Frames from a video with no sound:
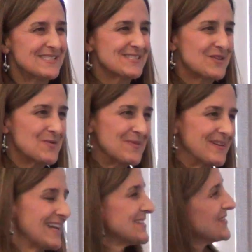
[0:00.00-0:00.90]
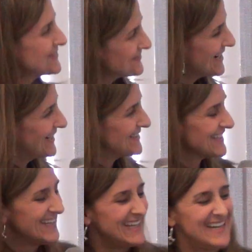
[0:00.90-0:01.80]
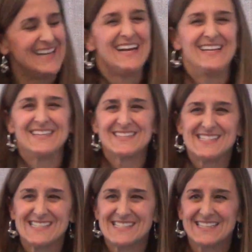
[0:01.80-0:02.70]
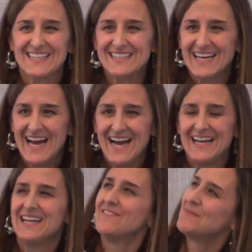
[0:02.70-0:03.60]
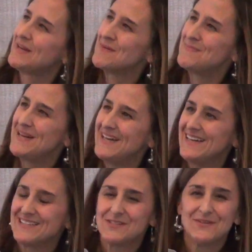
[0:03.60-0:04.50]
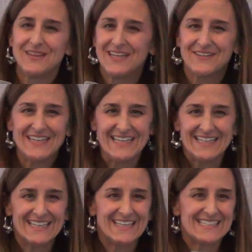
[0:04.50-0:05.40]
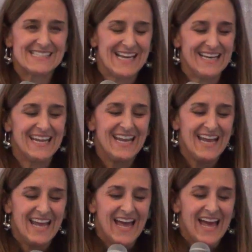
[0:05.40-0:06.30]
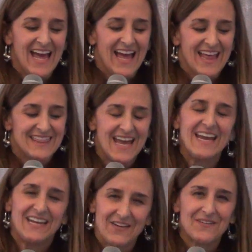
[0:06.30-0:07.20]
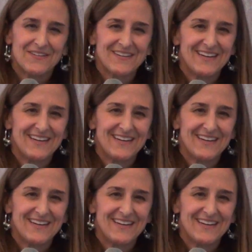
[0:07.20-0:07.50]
Mrs. Cooper. And I turn around, and there's this little guy giving me a big, toothy grin. And he said, thank you.